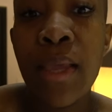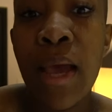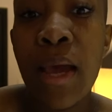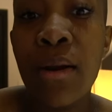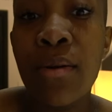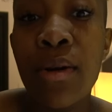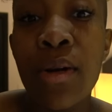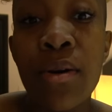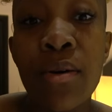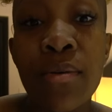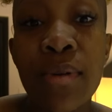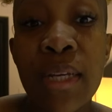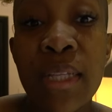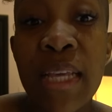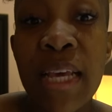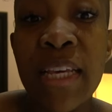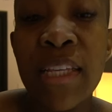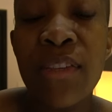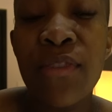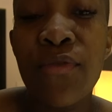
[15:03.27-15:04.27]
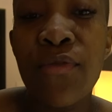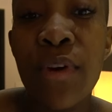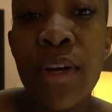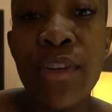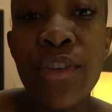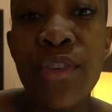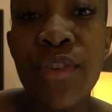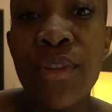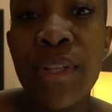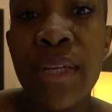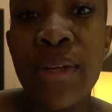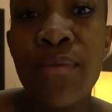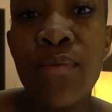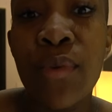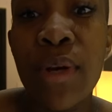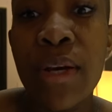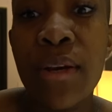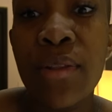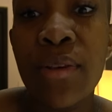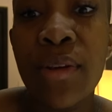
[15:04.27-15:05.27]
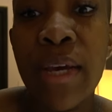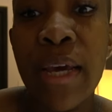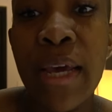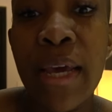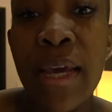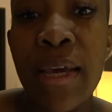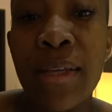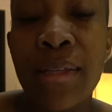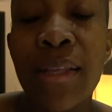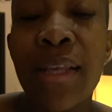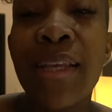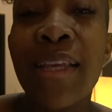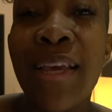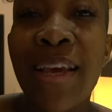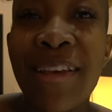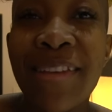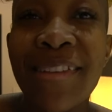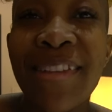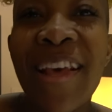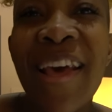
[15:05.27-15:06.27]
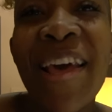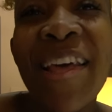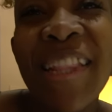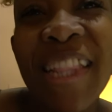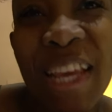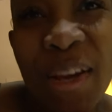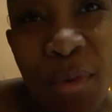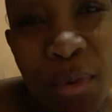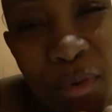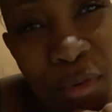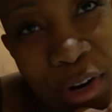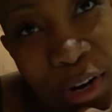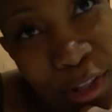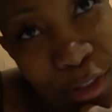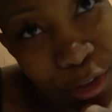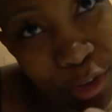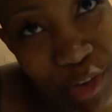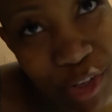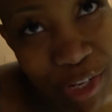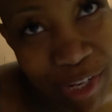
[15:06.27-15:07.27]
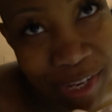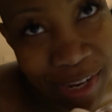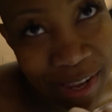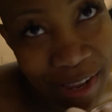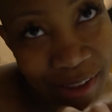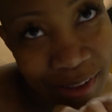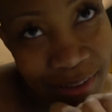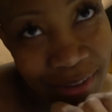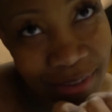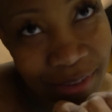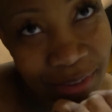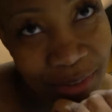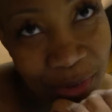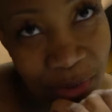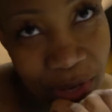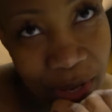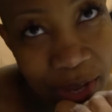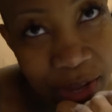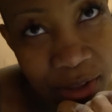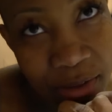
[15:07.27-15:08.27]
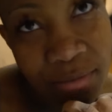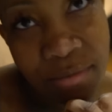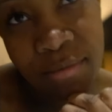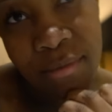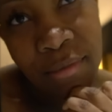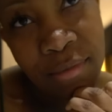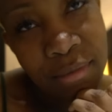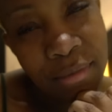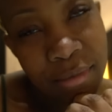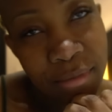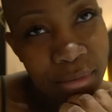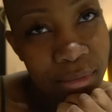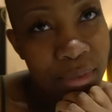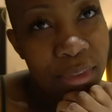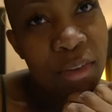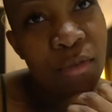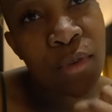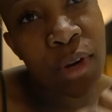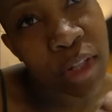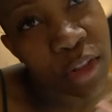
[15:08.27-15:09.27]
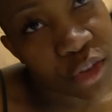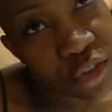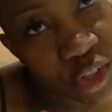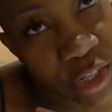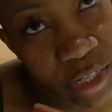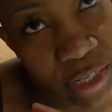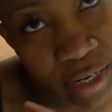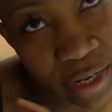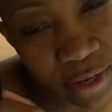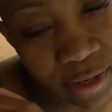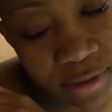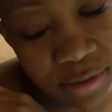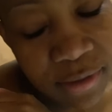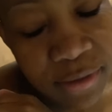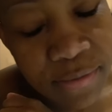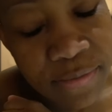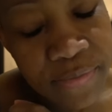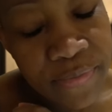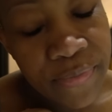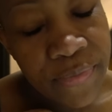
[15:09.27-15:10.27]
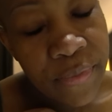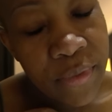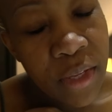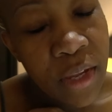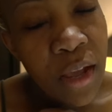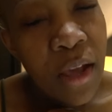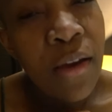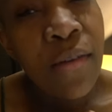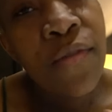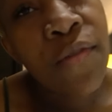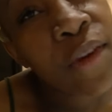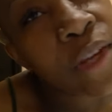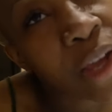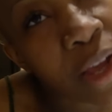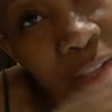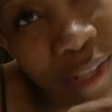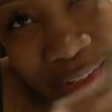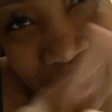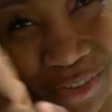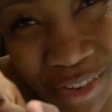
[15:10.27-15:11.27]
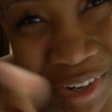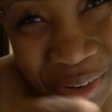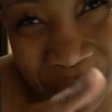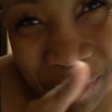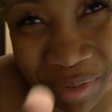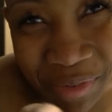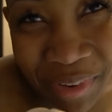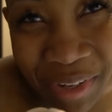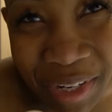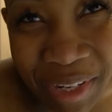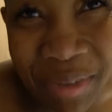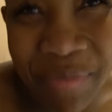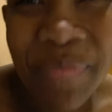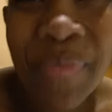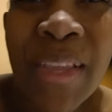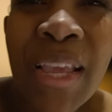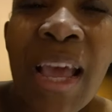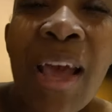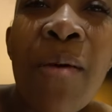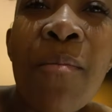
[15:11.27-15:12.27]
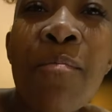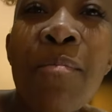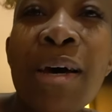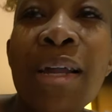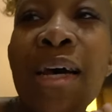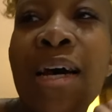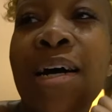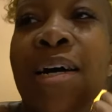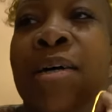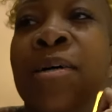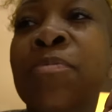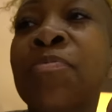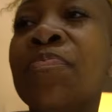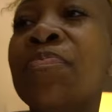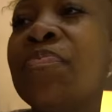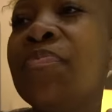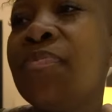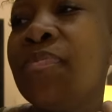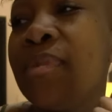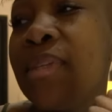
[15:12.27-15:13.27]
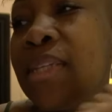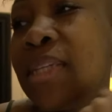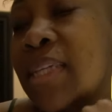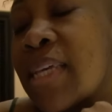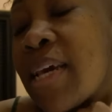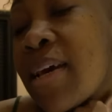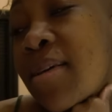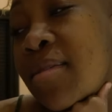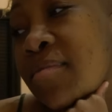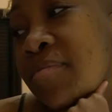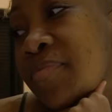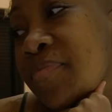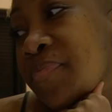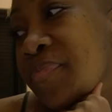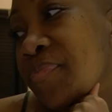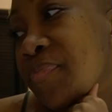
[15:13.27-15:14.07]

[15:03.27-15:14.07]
I don't know, they taste fresher than regular eggs. And yes, they were regular chicken eggs, okay? Regular chicken eggs. For y'all that's trying to be funny. But, yeah.